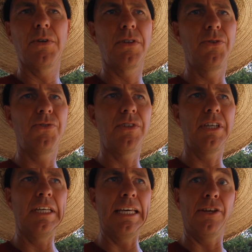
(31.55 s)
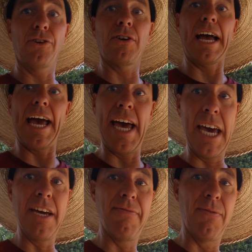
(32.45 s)
you see either
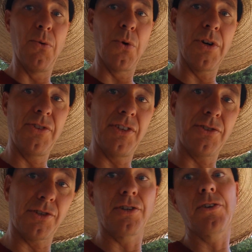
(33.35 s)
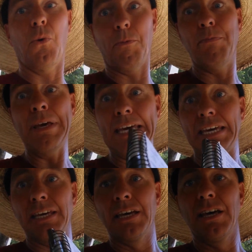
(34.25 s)
A for a cistern or
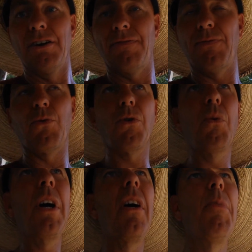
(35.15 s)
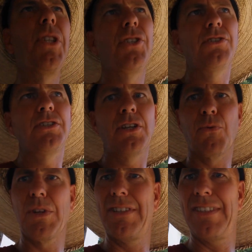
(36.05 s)
B for a well, but you
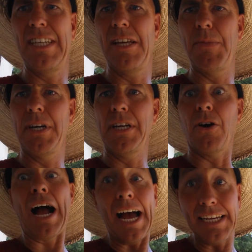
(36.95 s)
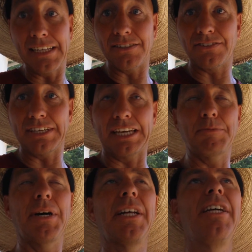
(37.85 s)
don't really see anybody, or I didn't see
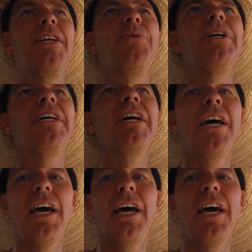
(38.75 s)
anybody anyway,